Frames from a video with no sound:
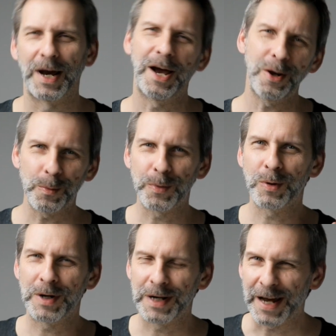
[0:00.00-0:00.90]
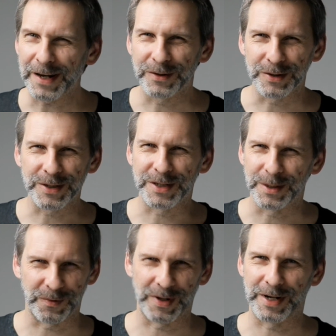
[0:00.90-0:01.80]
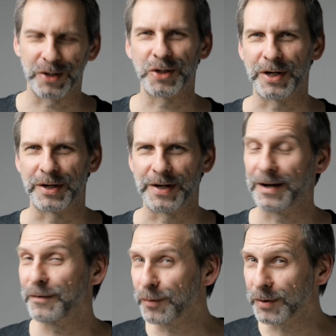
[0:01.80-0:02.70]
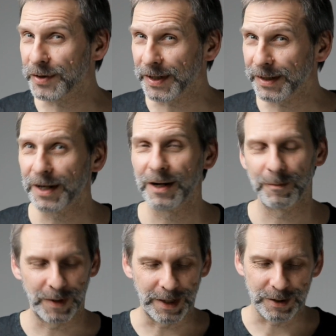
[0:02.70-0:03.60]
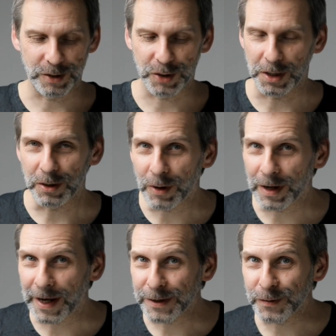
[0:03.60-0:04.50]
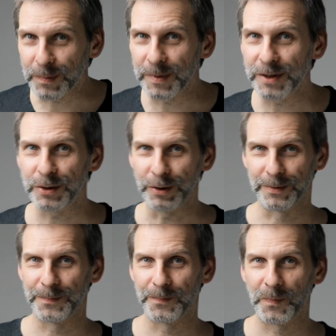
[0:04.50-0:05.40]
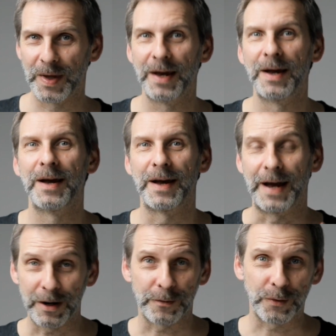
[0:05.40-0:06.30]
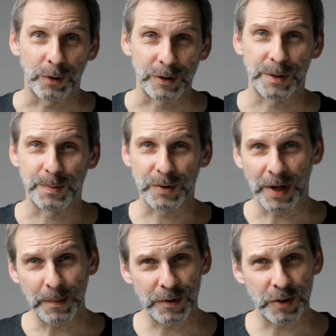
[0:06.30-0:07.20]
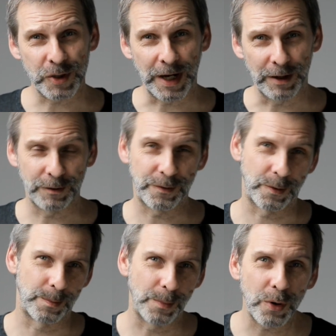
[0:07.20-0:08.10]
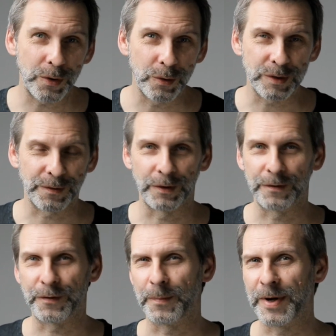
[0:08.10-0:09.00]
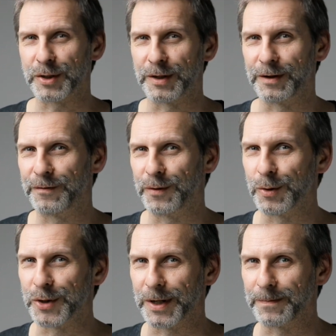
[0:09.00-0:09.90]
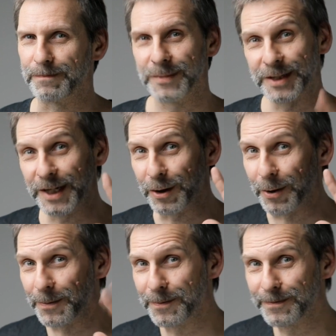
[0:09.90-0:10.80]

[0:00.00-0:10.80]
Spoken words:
I hope you liked this tip that I shared, and if you did, please share your likes with me too. And of course, subscribe to the channel for more useful information in future. See you!